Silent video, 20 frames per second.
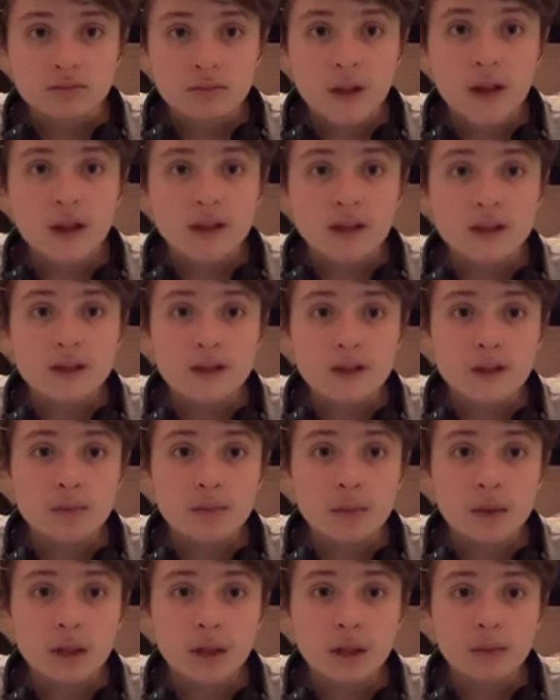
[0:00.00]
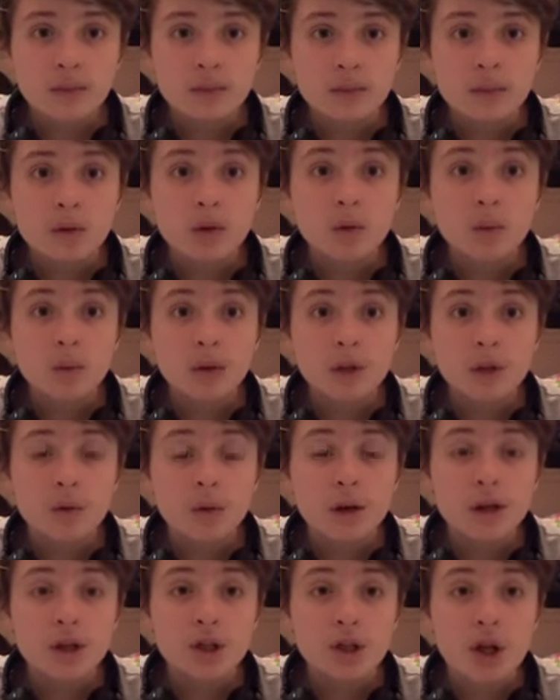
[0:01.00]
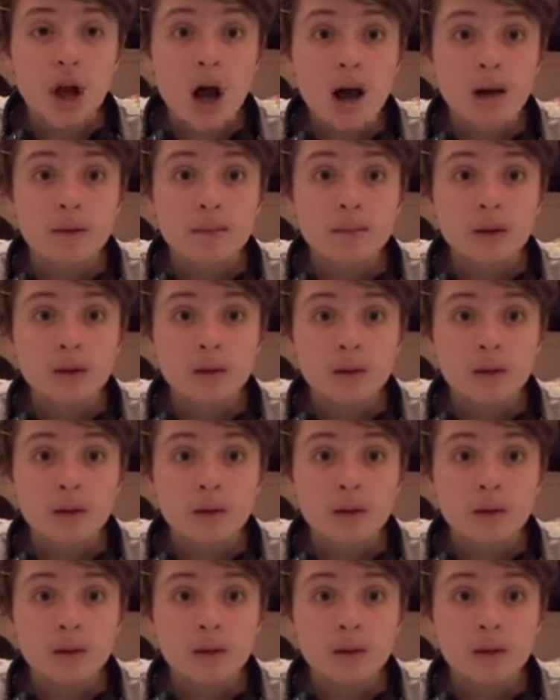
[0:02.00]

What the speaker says: thought this could be a really great job,